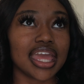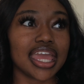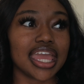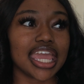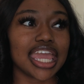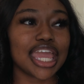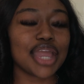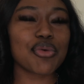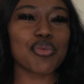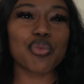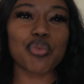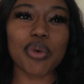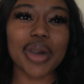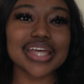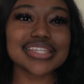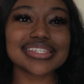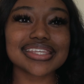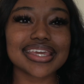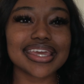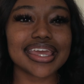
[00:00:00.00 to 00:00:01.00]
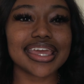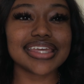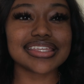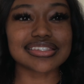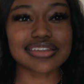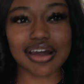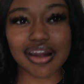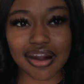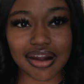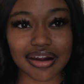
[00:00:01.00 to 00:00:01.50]
it wasn't as
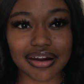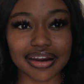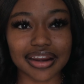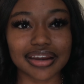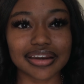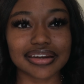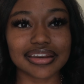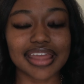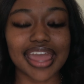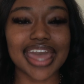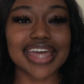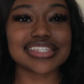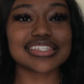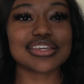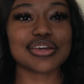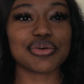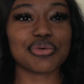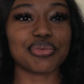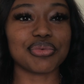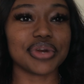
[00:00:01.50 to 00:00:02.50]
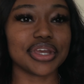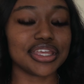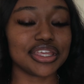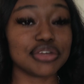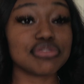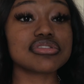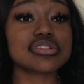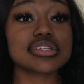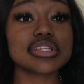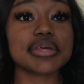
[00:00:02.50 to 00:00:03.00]
hard as it would
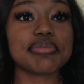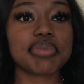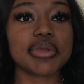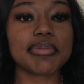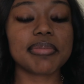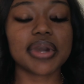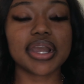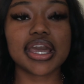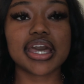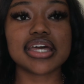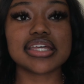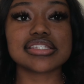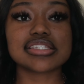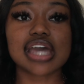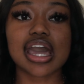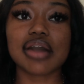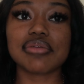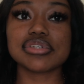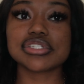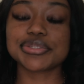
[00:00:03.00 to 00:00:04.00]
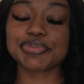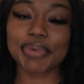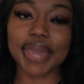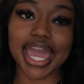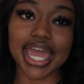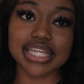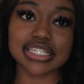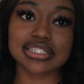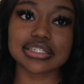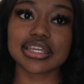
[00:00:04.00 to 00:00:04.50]
usually be, because I was
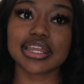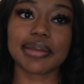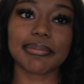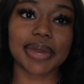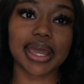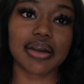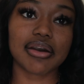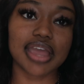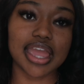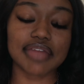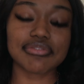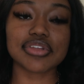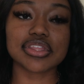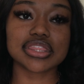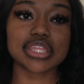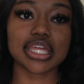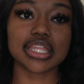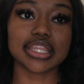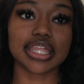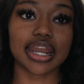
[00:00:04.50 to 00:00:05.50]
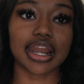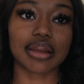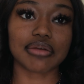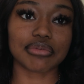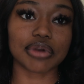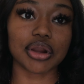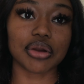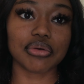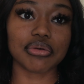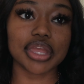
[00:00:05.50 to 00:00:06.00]
passionate about everything that I
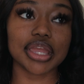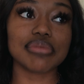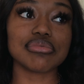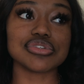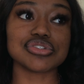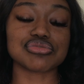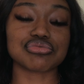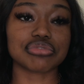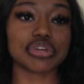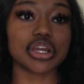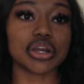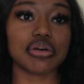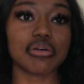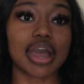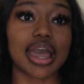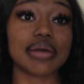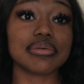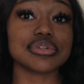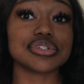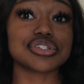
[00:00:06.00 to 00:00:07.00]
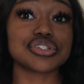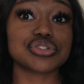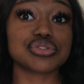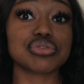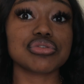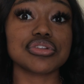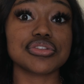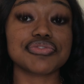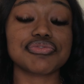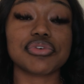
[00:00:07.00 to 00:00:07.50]
wrote. It was real, I was
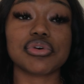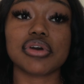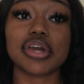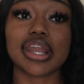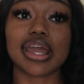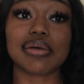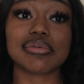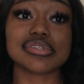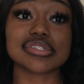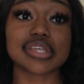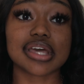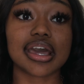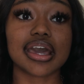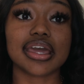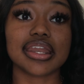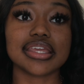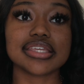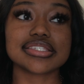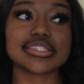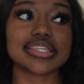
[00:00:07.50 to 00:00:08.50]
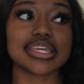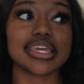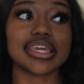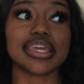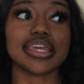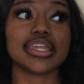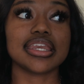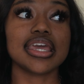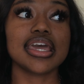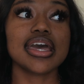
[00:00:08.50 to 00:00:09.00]
truthful, and I was honest,
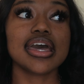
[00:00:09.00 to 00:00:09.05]
and